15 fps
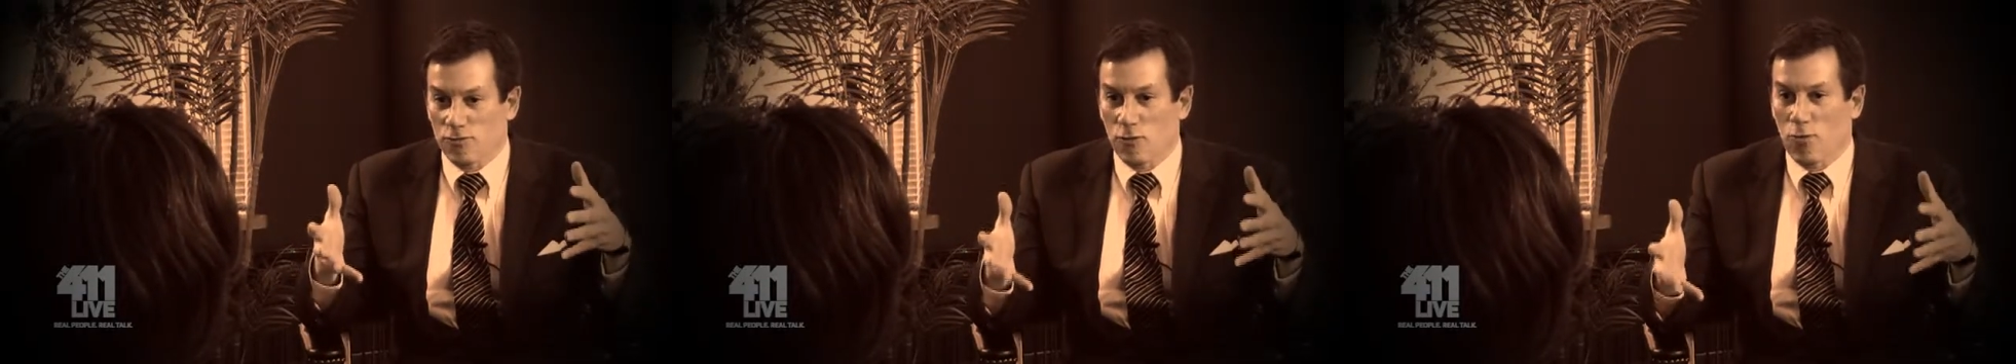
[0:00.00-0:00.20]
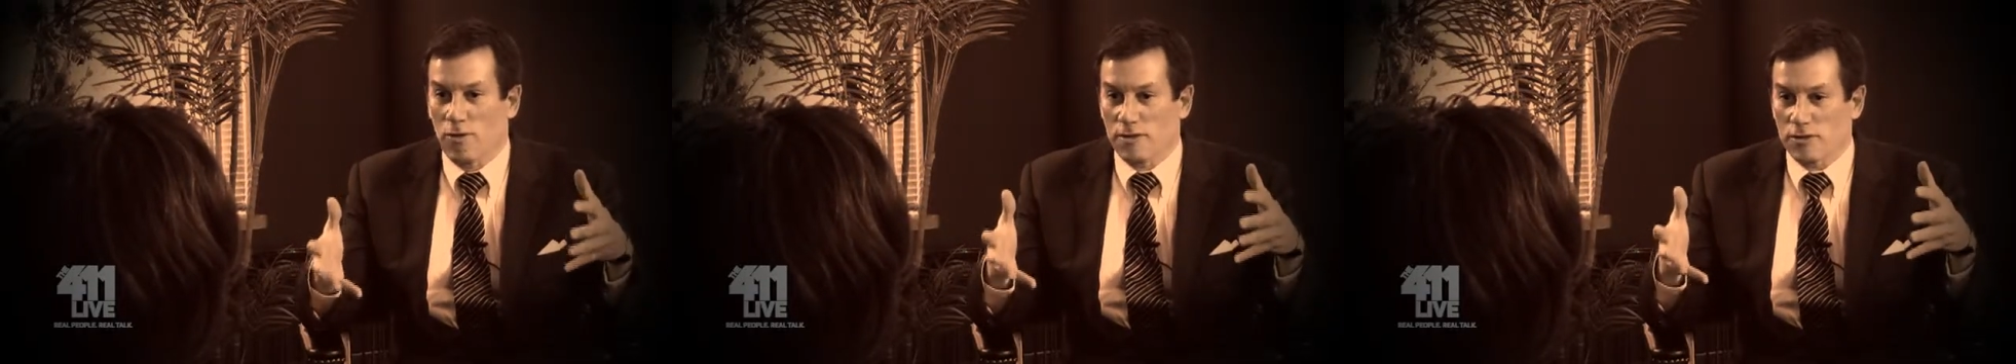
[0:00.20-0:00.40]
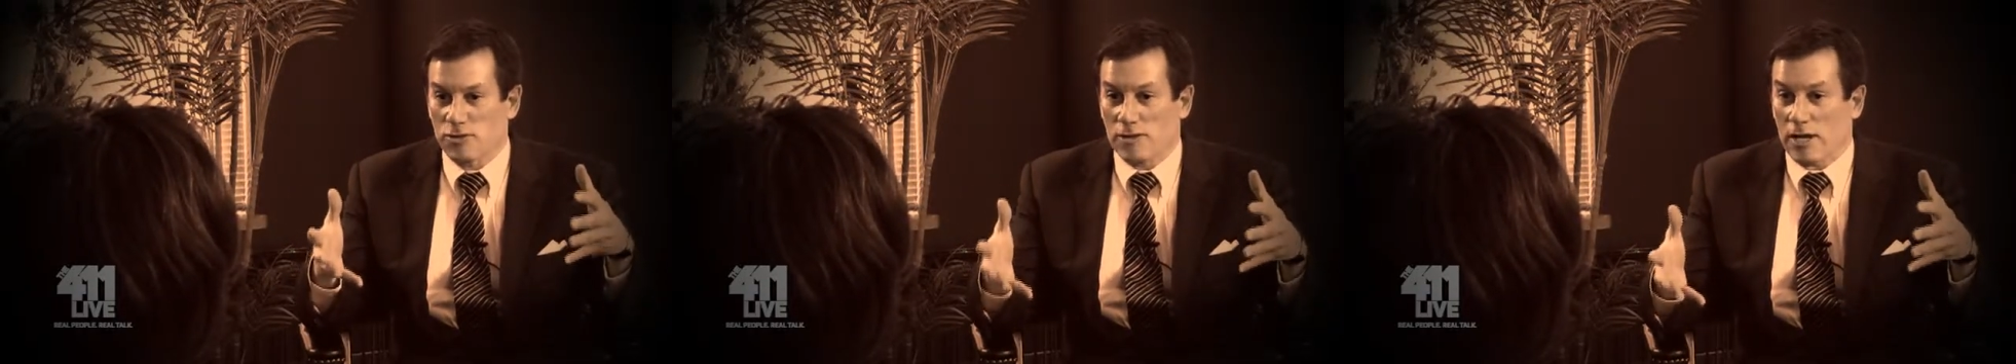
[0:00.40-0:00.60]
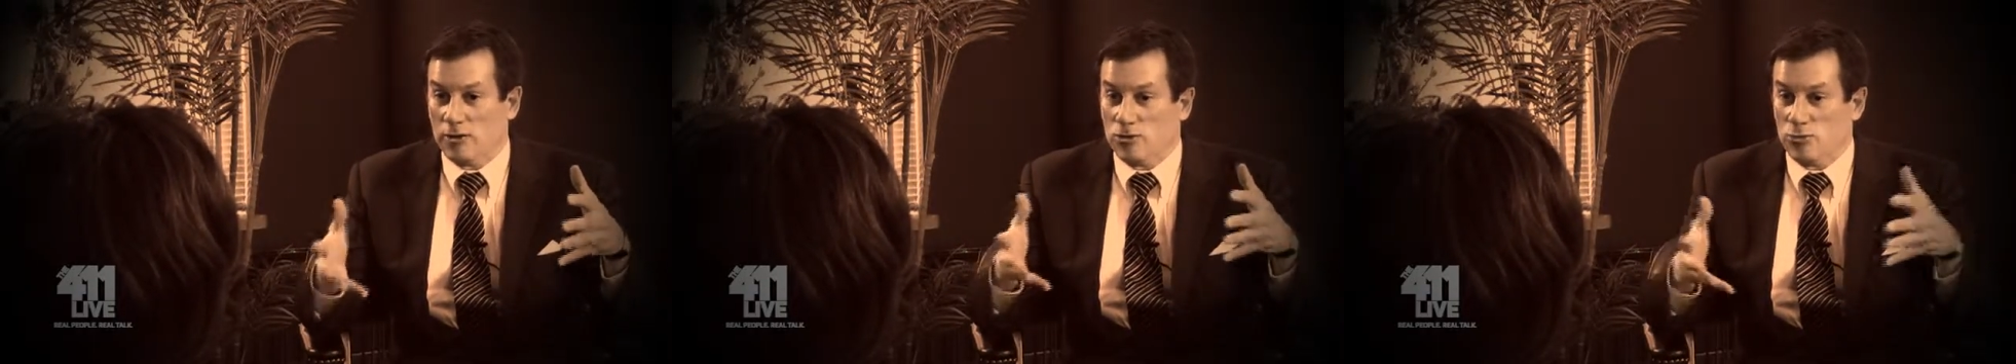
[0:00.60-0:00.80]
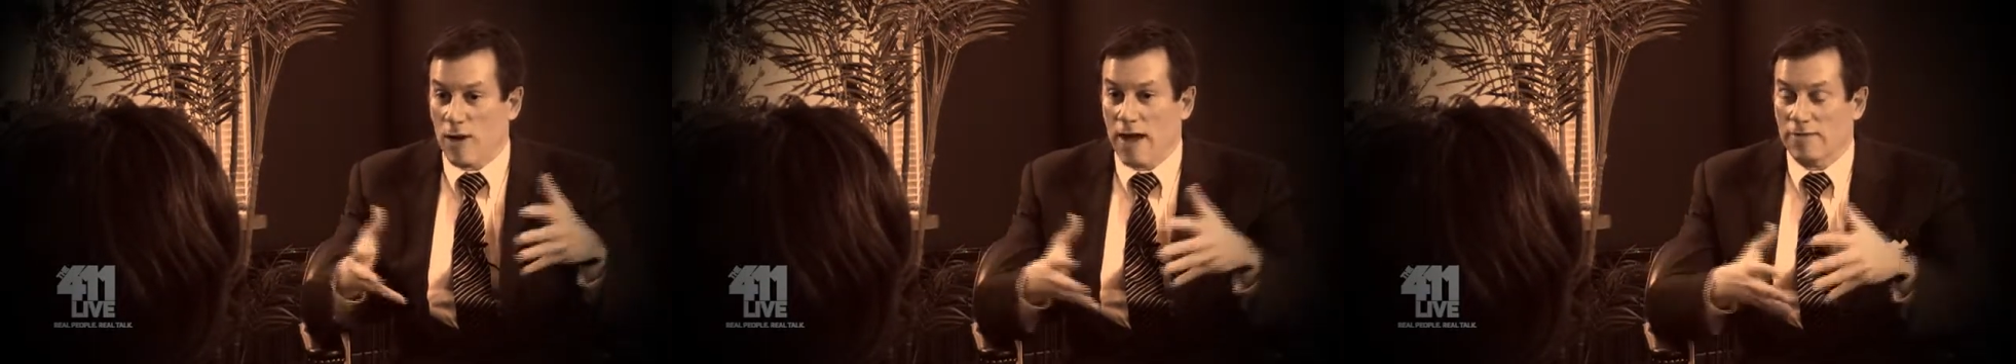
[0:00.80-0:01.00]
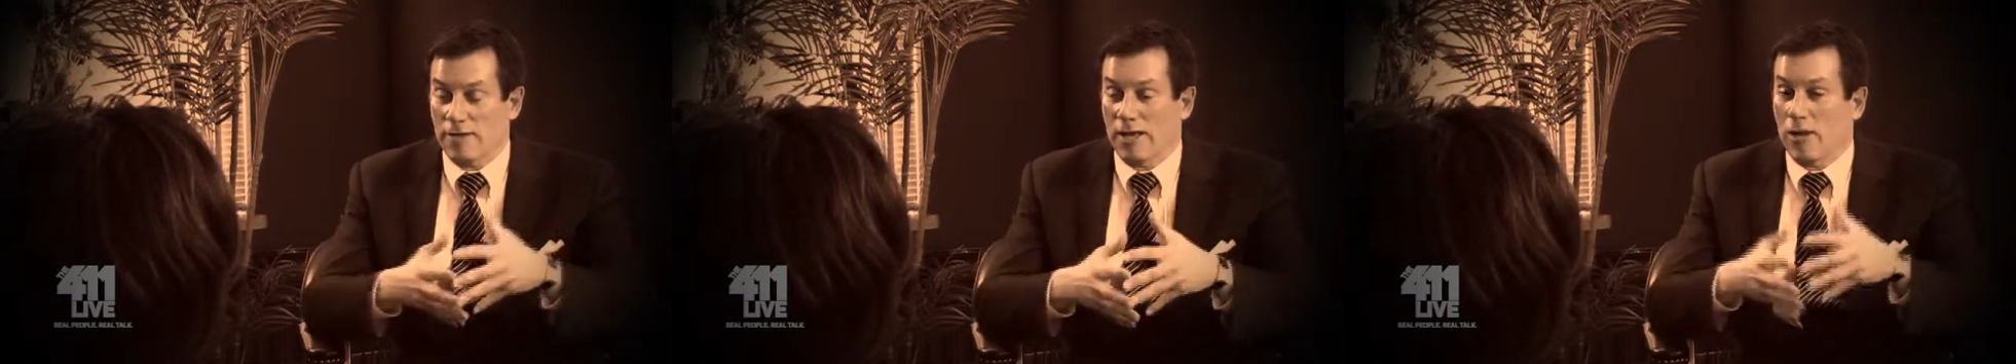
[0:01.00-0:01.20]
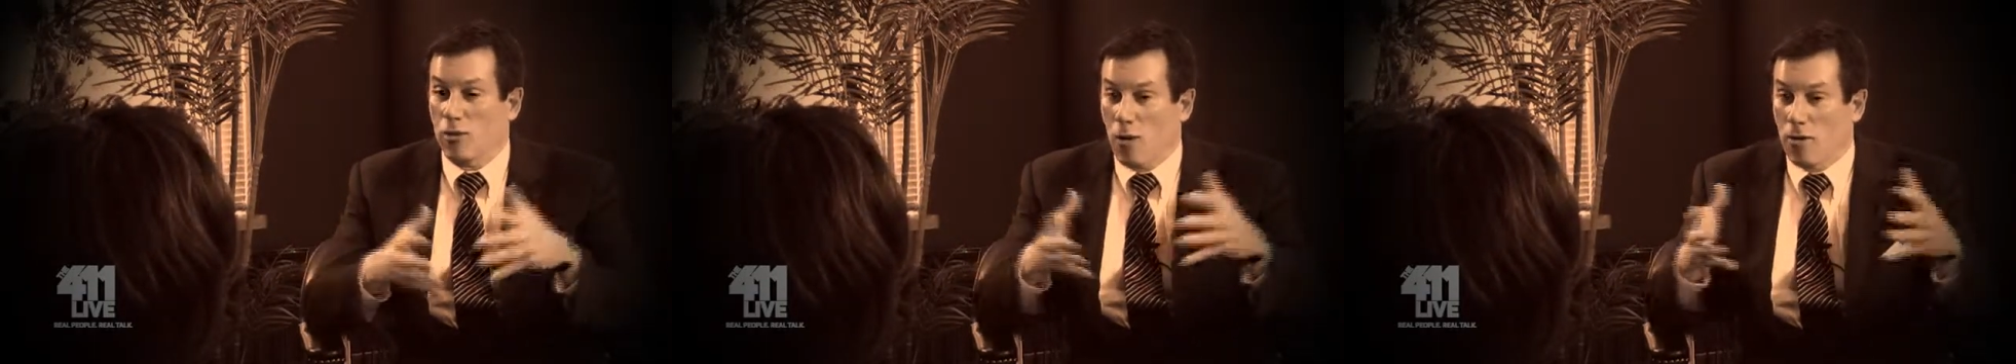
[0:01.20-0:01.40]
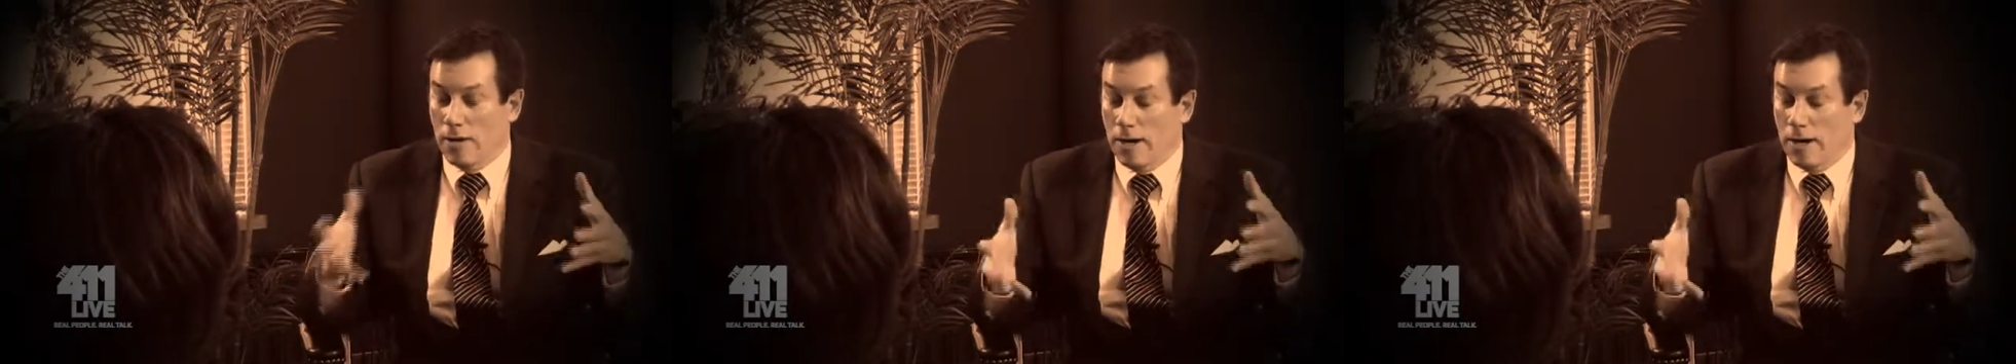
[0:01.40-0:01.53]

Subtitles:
for the sex trafficking